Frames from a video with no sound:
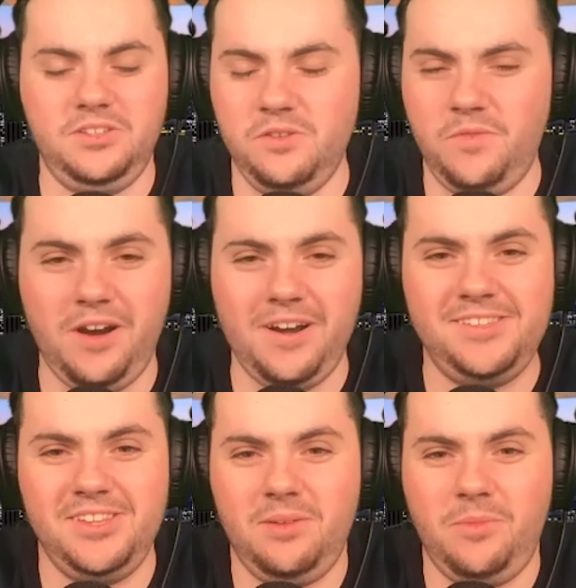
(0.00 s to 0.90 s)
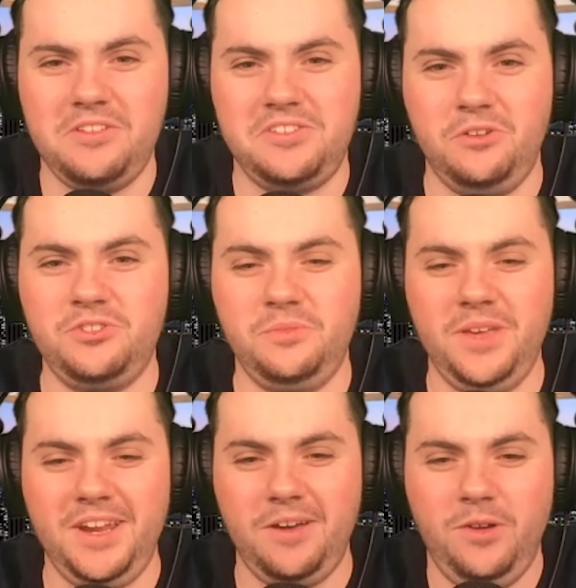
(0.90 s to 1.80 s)
You've already seen them on social
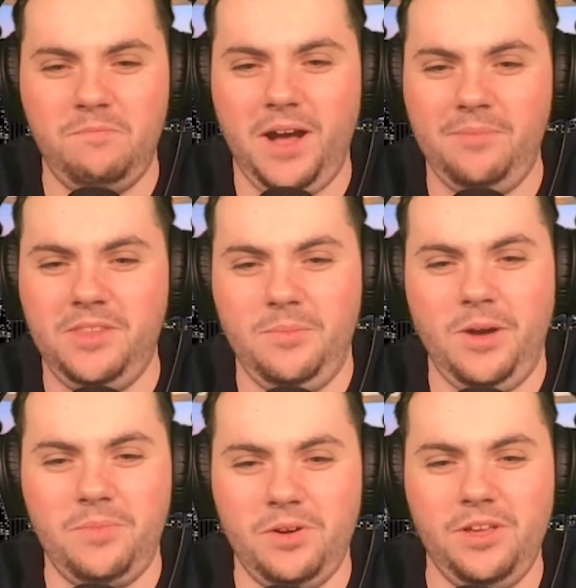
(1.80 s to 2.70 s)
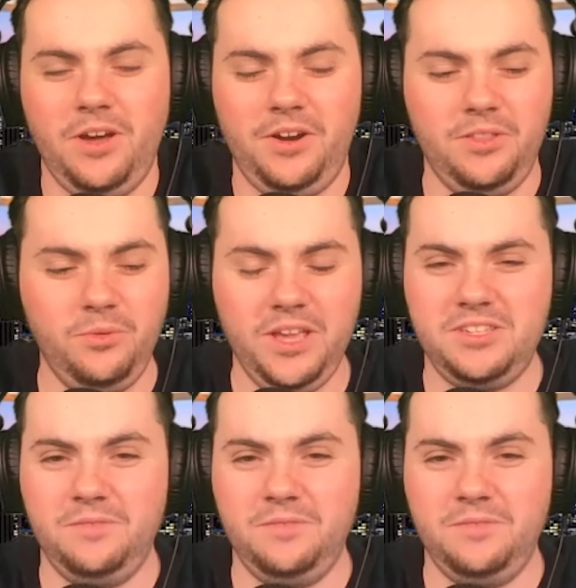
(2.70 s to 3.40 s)
media. We popped them up early on in the weeks.